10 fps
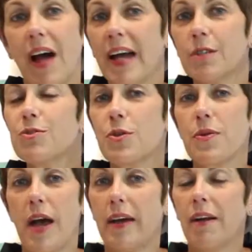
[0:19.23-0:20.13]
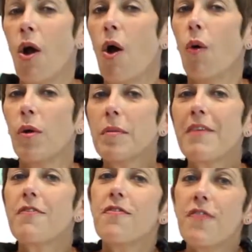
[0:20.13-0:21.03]
I don't do that. One of
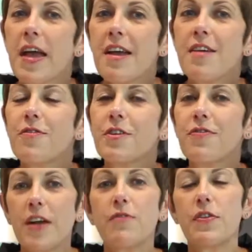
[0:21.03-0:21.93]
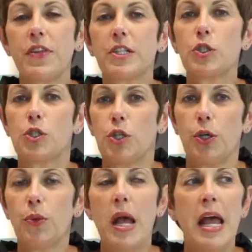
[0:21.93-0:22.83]
my favorite things to
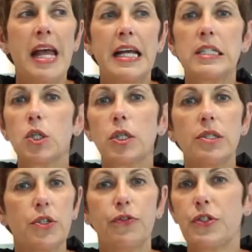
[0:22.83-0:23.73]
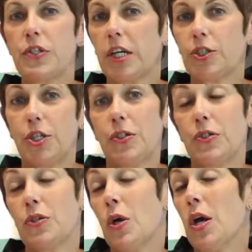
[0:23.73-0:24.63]
do is look in different
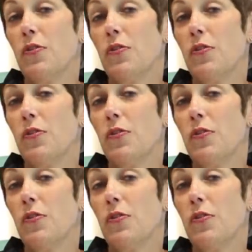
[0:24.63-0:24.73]
sections.